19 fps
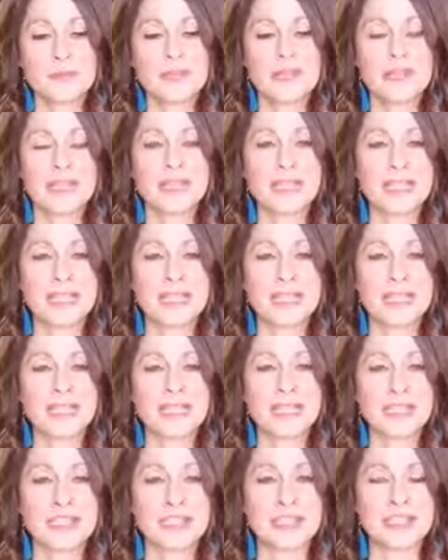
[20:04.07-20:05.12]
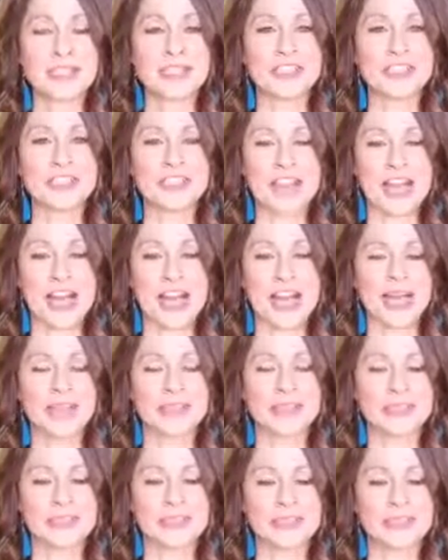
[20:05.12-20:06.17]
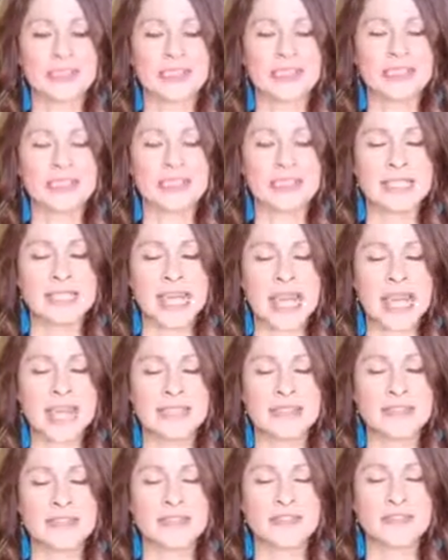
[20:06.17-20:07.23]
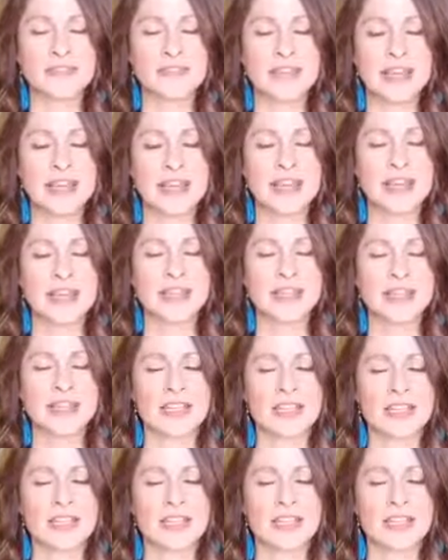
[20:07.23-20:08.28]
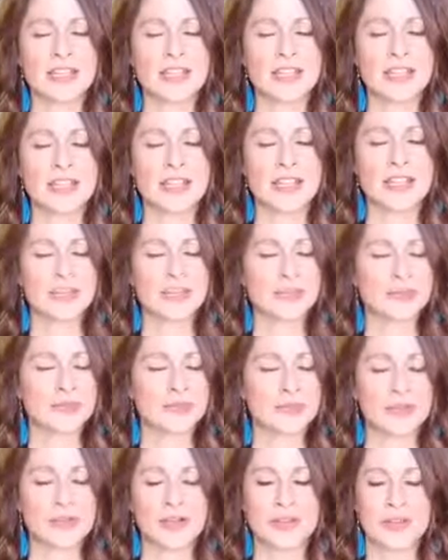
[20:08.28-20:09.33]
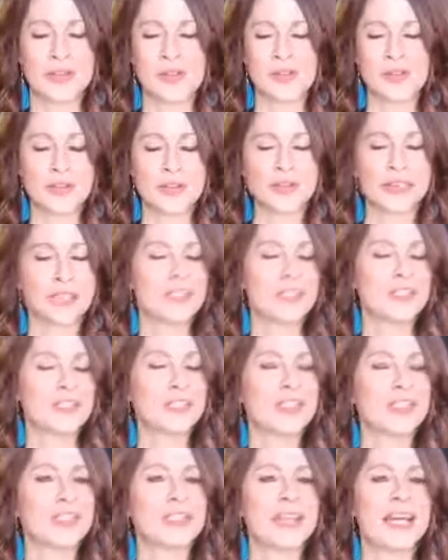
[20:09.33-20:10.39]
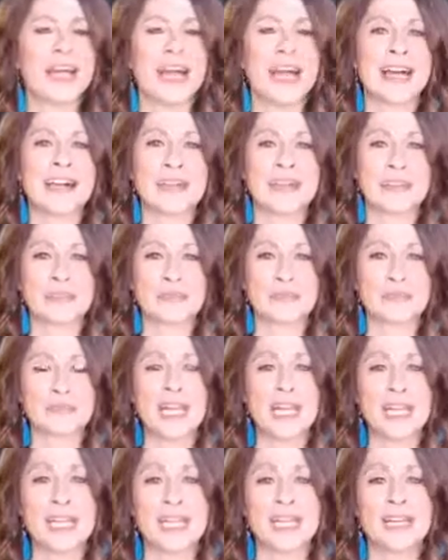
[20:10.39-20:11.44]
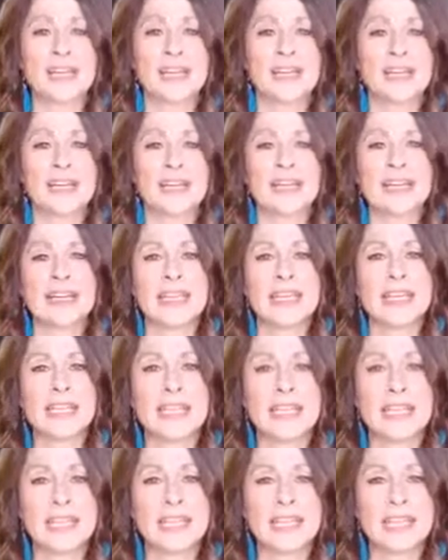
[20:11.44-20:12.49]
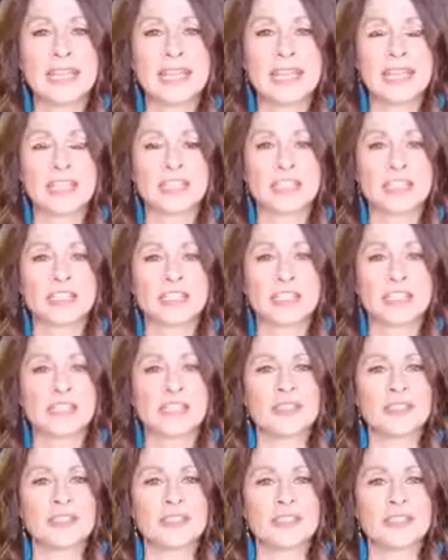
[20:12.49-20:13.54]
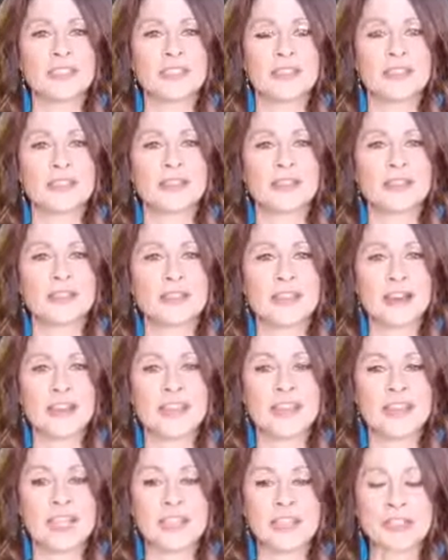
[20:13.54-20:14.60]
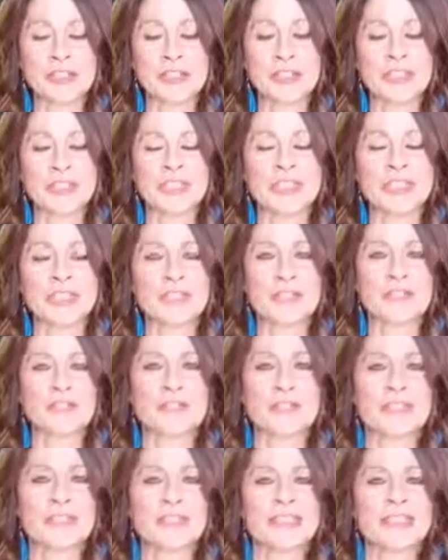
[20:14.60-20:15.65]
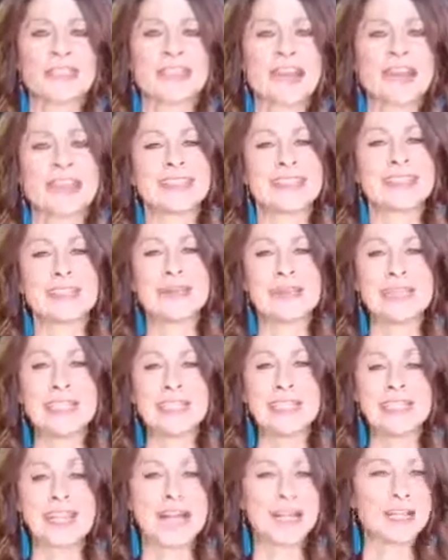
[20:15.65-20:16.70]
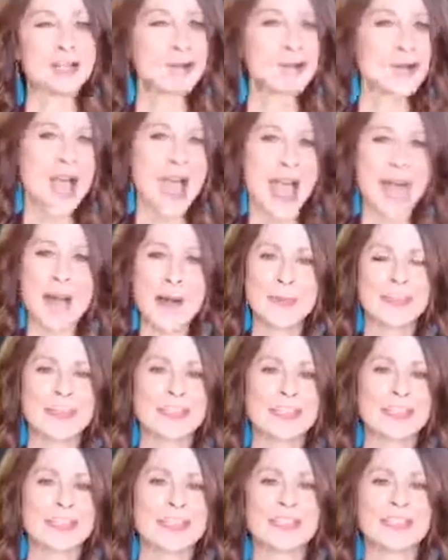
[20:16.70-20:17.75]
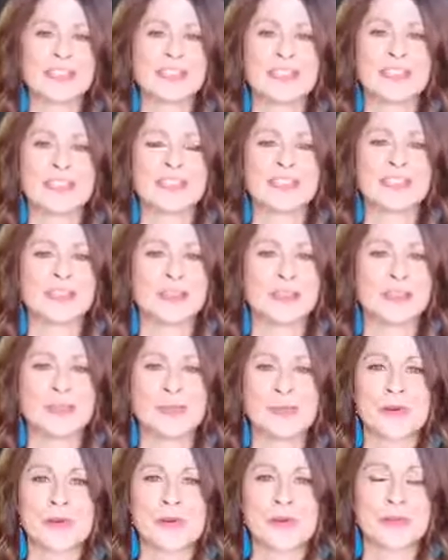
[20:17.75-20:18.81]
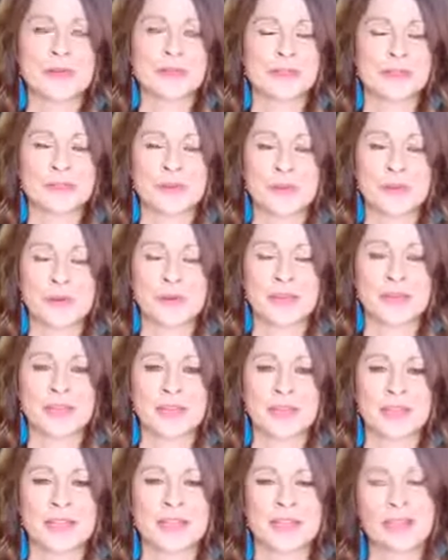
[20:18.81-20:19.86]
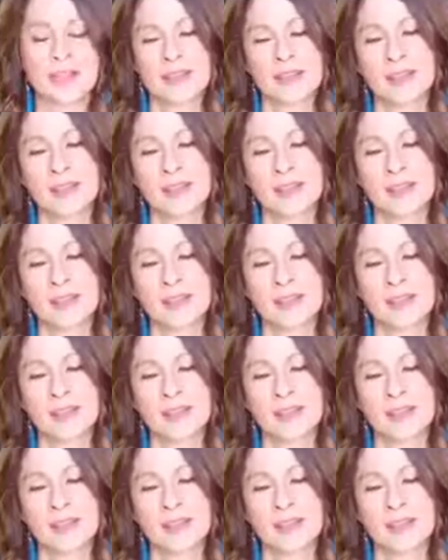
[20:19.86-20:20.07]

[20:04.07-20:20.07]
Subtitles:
And get the energy of that and intensify that energy in your energy ball this morning. If you need to add some pink healing energies, love energies, if you need to add some yellow happy energies into your ball this morning,